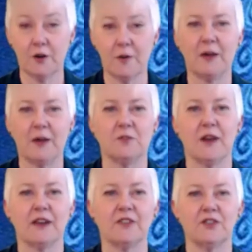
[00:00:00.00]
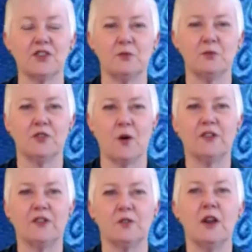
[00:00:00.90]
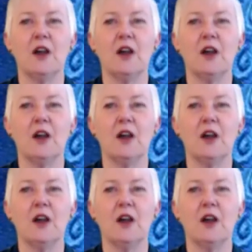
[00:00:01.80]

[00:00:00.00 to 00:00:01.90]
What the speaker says: about metta practice, and she was going to